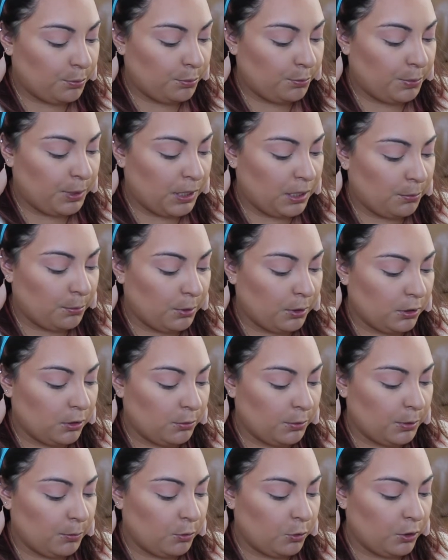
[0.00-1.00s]
pick up a little
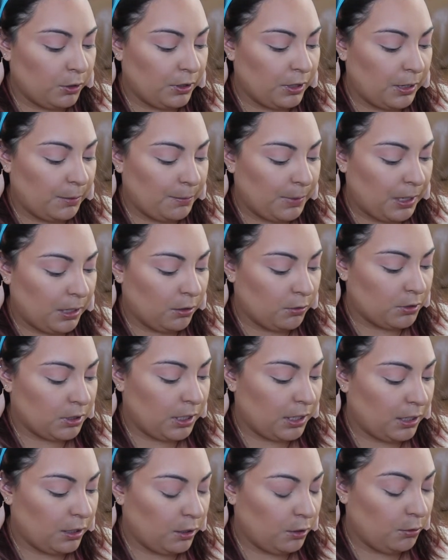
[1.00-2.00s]
bit more of that Mango
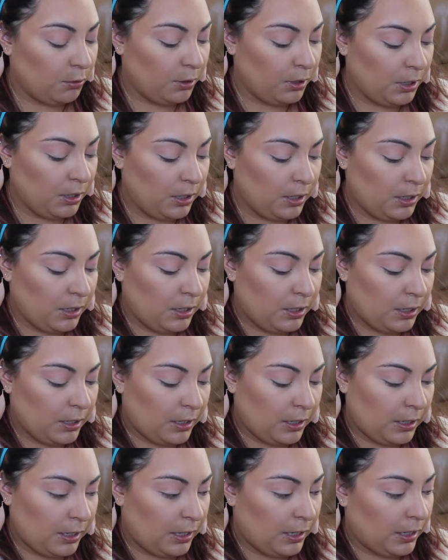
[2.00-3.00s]
Tango
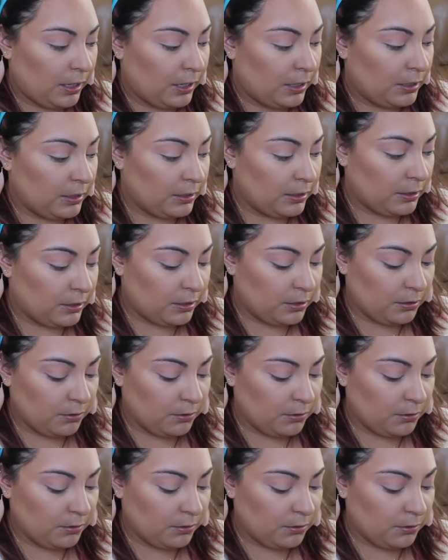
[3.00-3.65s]
and